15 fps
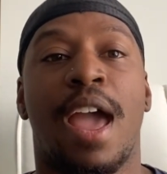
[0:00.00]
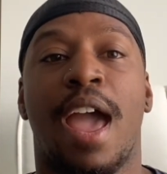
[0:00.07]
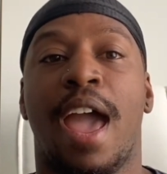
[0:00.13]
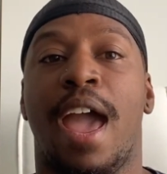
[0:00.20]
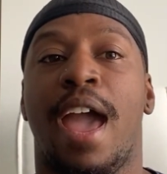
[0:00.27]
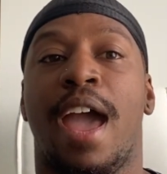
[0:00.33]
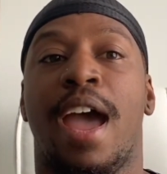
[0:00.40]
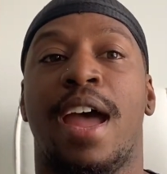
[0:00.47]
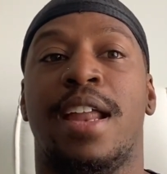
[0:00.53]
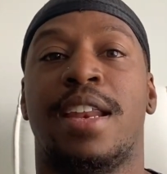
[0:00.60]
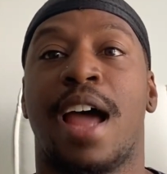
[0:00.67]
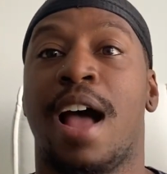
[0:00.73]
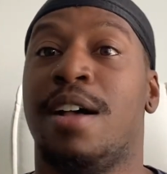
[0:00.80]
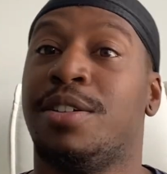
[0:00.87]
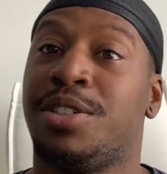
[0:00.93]
And
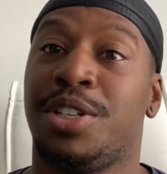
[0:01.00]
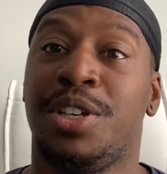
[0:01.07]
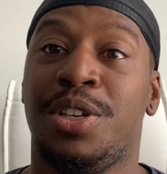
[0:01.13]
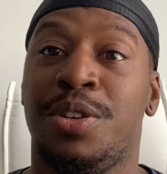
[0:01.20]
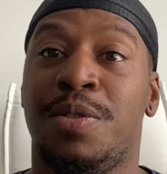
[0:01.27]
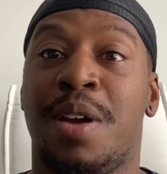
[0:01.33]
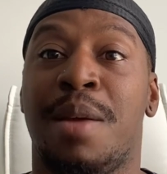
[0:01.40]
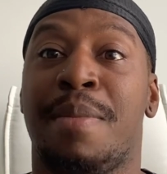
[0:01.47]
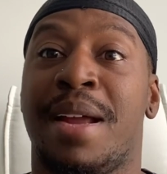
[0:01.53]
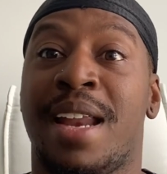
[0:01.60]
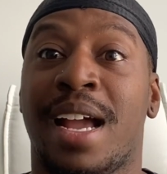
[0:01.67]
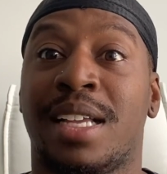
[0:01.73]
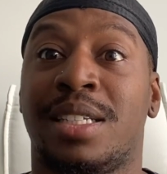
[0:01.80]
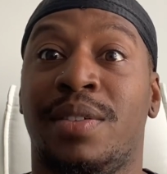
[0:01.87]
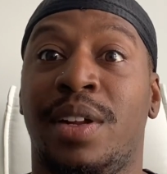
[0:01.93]
I'll see you in my
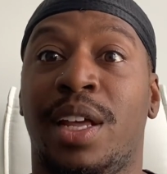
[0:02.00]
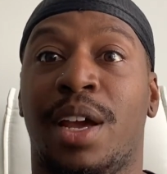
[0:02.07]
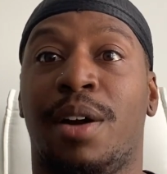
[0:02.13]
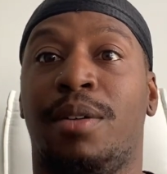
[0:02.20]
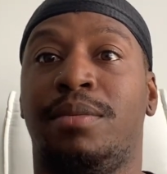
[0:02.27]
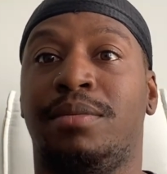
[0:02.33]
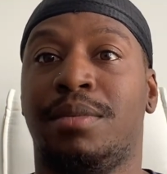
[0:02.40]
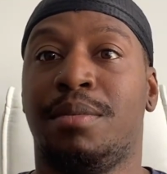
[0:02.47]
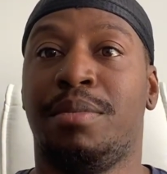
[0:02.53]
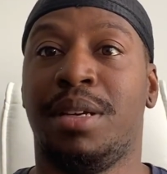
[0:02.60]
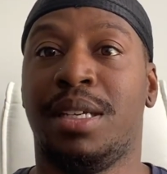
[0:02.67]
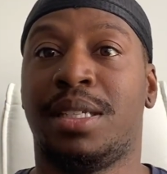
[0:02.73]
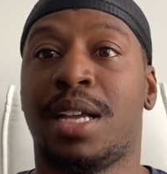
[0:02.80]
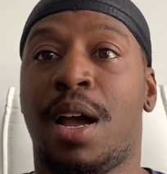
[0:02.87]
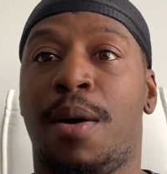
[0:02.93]
next video.
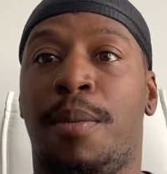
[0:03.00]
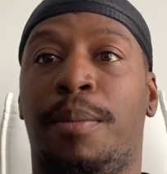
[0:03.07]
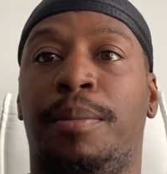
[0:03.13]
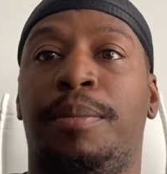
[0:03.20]
Peace out.